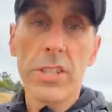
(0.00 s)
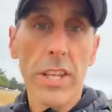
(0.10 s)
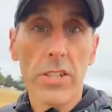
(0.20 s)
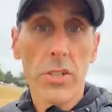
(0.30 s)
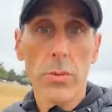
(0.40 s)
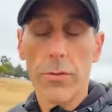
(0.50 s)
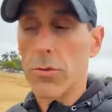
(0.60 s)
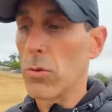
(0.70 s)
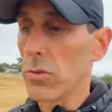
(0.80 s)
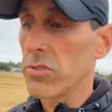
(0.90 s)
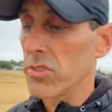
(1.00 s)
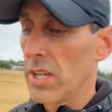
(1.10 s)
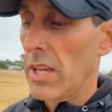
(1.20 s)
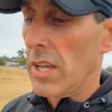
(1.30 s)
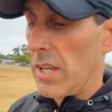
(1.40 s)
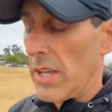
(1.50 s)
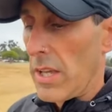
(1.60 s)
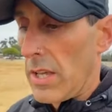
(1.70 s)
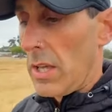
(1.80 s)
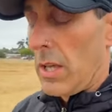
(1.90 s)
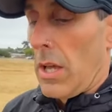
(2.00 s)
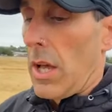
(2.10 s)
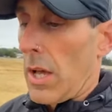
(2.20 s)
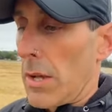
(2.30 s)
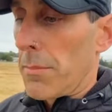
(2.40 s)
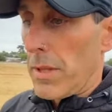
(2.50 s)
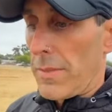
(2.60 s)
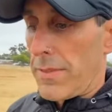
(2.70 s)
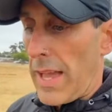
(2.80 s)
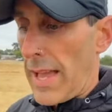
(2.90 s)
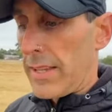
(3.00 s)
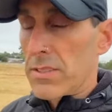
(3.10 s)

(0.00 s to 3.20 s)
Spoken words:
which they do, of course, that